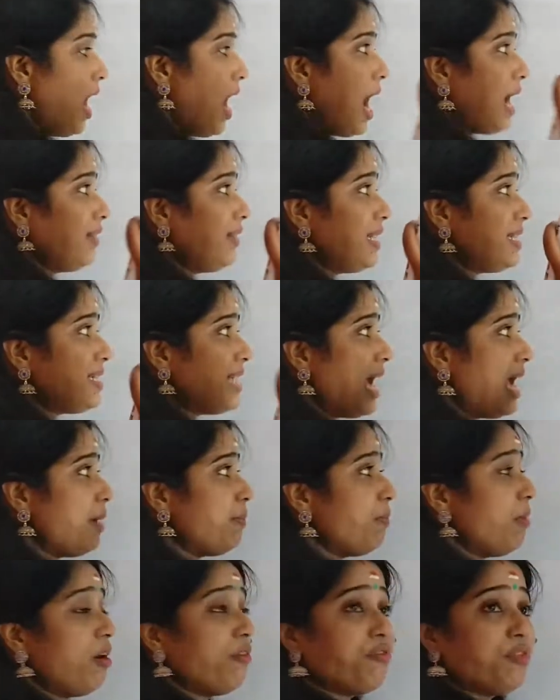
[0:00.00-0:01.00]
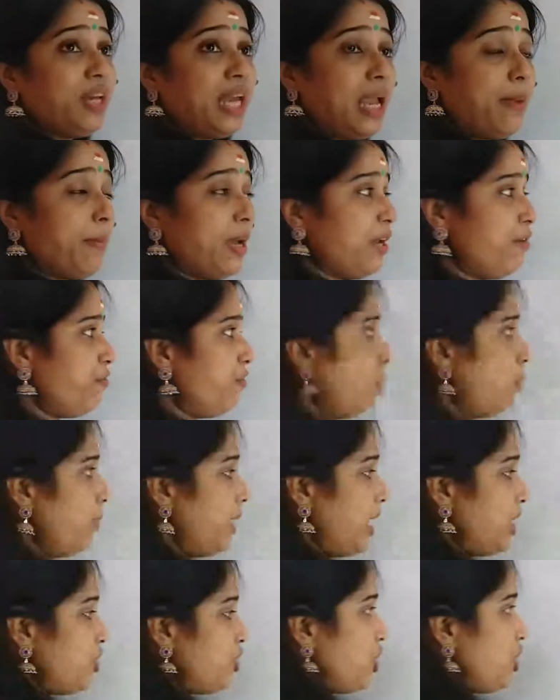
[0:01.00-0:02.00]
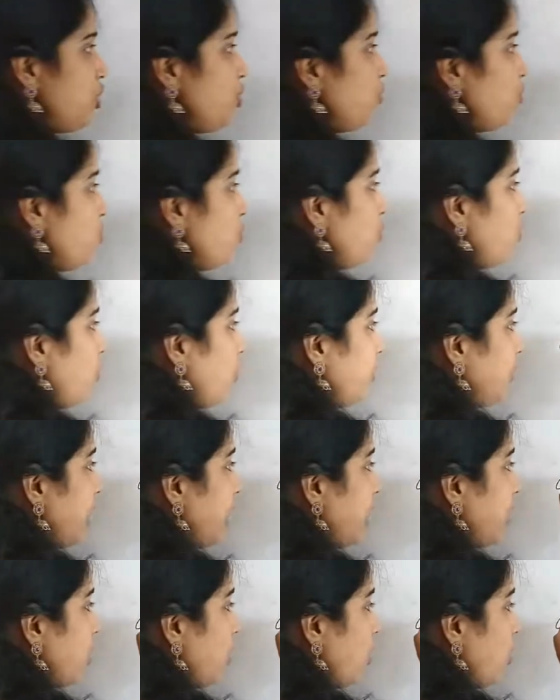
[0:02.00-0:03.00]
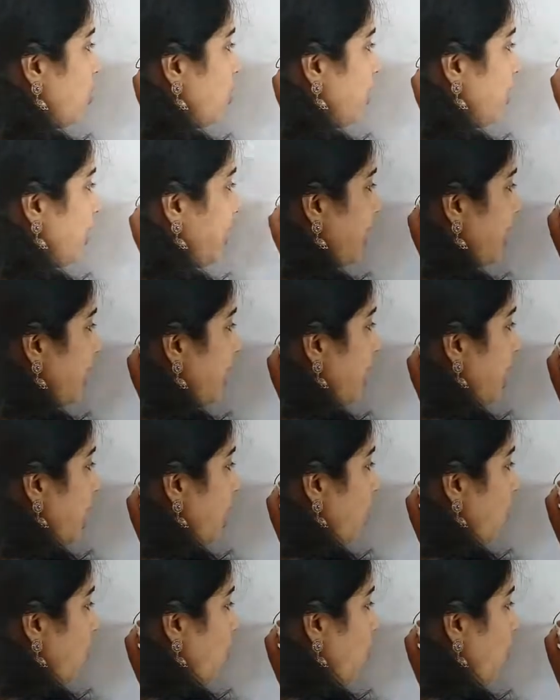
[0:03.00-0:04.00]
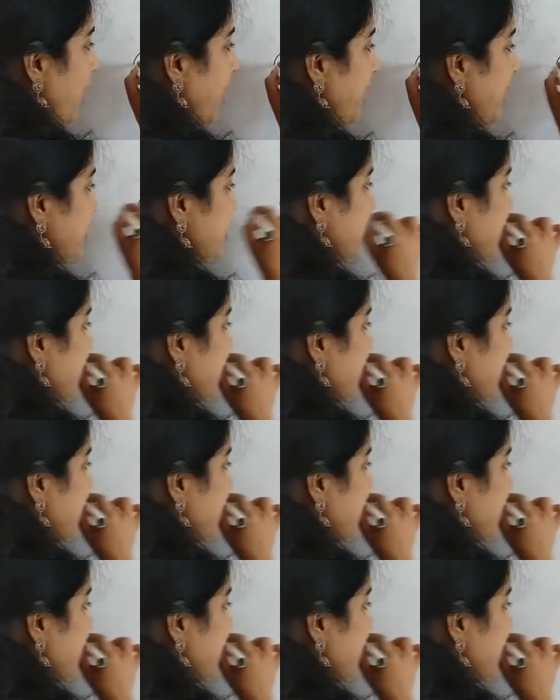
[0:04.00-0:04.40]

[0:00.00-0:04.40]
At the time of gamete formation, that only one